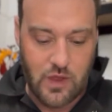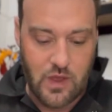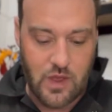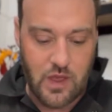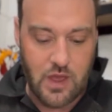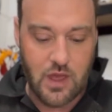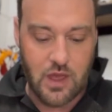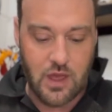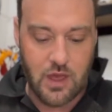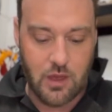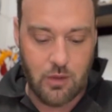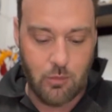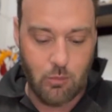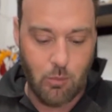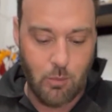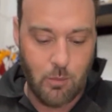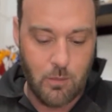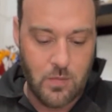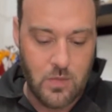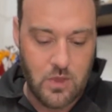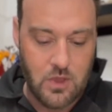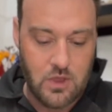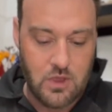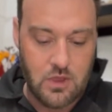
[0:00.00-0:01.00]

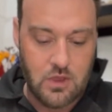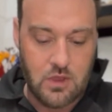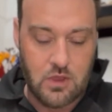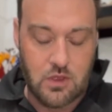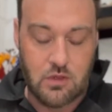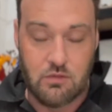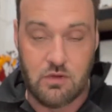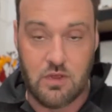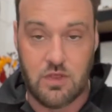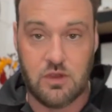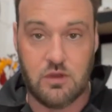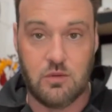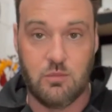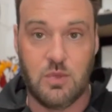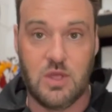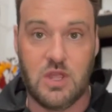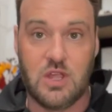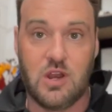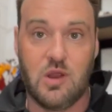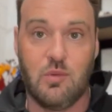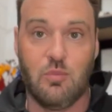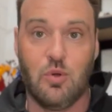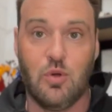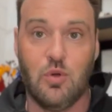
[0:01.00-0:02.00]
rather than
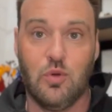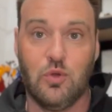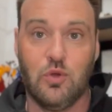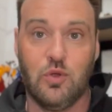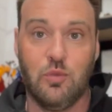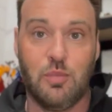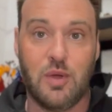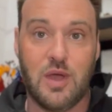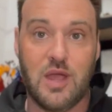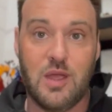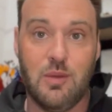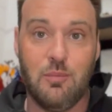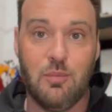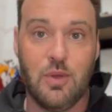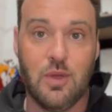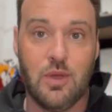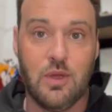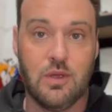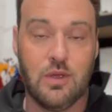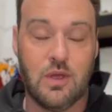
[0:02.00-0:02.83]
making up a whole new pipe.